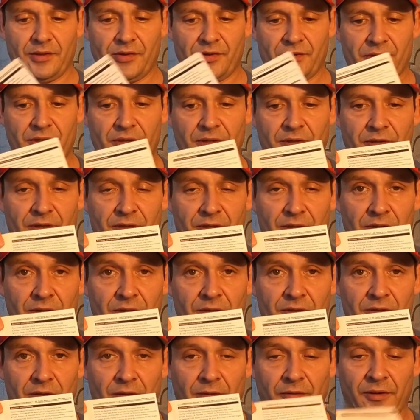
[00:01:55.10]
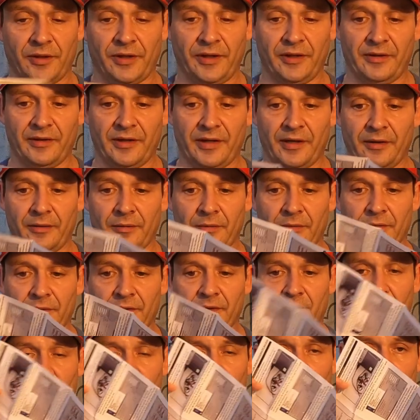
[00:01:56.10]
As you can see, it's all detailed,
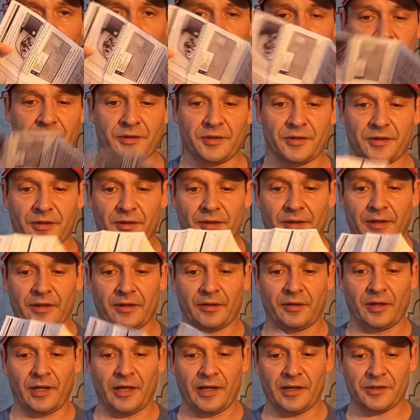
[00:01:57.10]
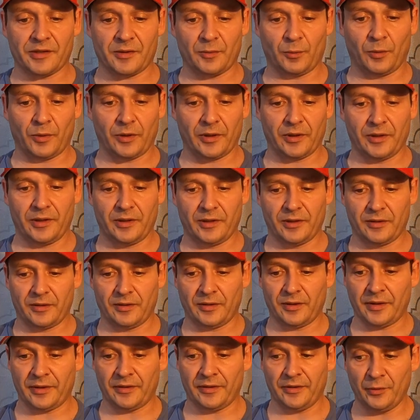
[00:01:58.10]
colored, just like the last one,
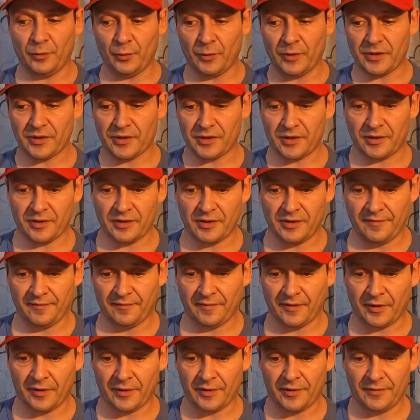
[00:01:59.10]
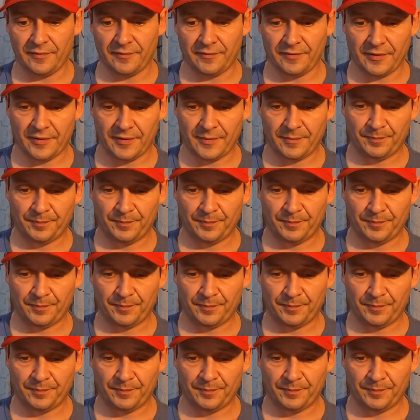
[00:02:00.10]
like the US-65.